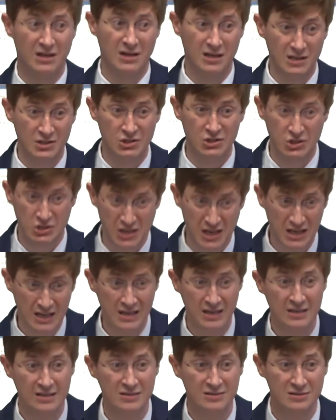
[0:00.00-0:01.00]
a
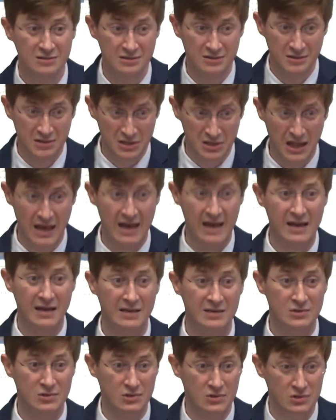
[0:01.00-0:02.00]
stained
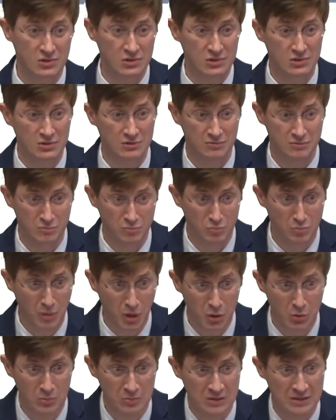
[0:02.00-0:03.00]
glass
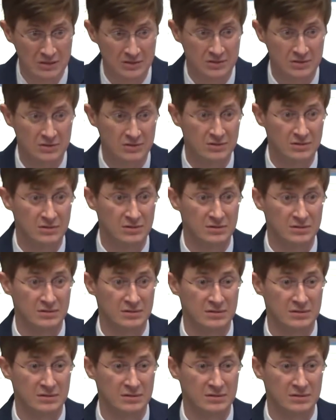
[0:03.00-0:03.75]
moment.